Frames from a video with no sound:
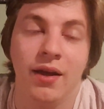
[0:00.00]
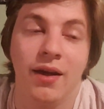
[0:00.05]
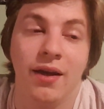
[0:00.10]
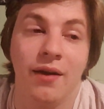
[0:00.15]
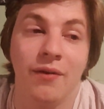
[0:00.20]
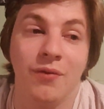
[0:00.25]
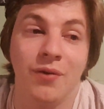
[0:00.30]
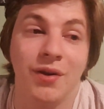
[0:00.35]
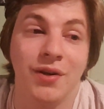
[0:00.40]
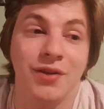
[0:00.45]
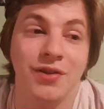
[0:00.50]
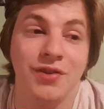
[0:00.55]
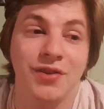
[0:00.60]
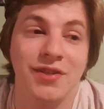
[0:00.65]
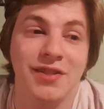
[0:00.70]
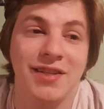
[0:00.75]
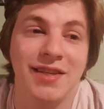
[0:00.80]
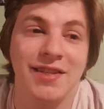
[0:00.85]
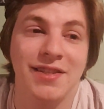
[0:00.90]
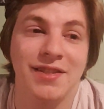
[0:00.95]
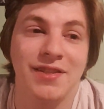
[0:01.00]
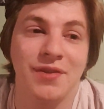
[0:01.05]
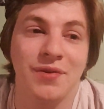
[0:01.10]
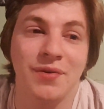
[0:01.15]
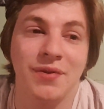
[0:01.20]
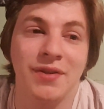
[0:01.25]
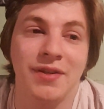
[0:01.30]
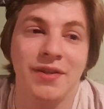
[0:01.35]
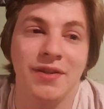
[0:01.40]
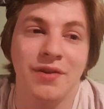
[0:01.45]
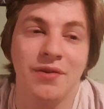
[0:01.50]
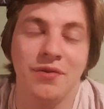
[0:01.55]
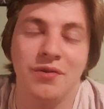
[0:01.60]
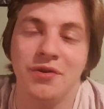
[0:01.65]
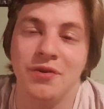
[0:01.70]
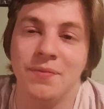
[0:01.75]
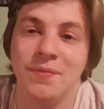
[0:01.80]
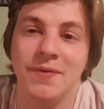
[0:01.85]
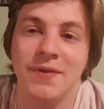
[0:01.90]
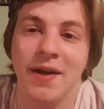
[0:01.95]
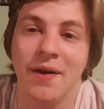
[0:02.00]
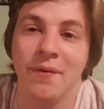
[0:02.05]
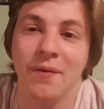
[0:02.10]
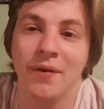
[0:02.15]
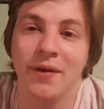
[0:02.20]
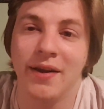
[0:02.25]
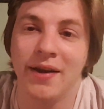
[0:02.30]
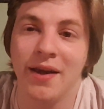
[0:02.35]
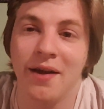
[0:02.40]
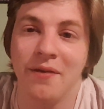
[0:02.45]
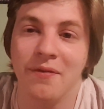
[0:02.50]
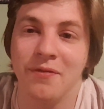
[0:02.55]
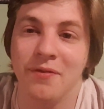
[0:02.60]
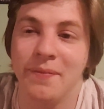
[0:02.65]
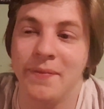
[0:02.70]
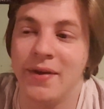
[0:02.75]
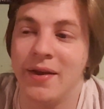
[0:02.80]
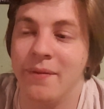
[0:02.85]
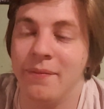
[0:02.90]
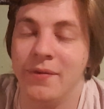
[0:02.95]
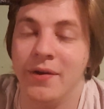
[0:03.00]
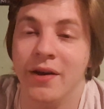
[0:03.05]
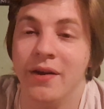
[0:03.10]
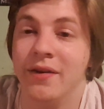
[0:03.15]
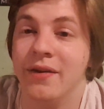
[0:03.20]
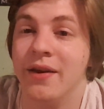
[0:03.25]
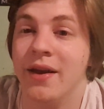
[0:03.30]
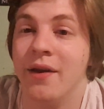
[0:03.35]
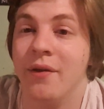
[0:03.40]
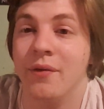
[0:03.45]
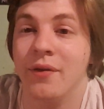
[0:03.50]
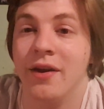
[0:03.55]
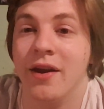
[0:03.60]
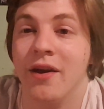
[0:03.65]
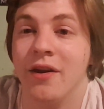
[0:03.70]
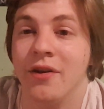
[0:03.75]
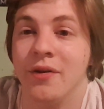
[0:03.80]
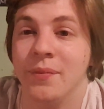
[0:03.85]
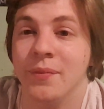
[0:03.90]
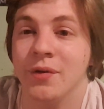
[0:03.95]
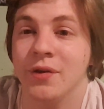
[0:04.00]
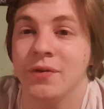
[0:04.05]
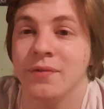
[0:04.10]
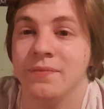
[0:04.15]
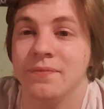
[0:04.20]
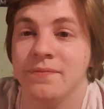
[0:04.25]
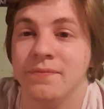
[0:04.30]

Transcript: I wanted to just say, screw it, YouTube's not working out for me, I'm done, I don't care anymore.